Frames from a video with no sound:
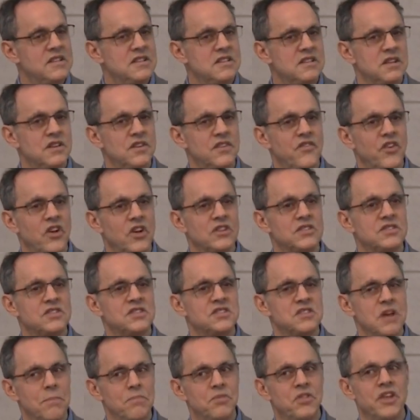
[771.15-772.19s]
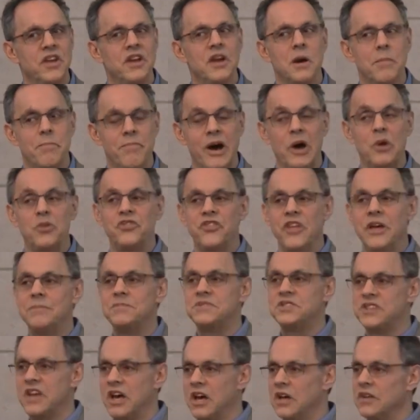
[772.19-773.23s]
to divulge something about
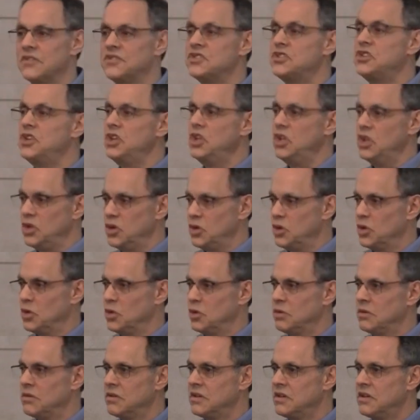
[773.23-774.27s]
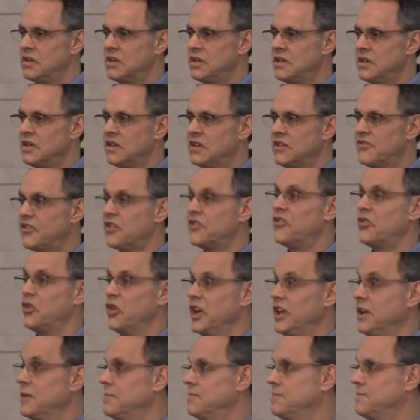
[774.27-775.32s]
themselves to you for
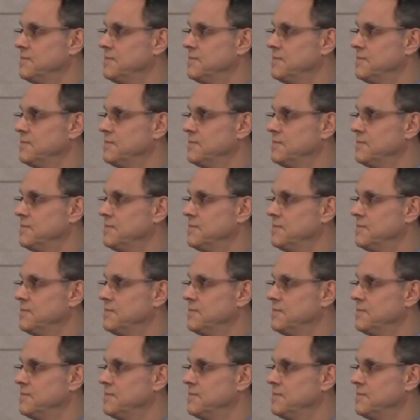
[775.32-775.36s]
free.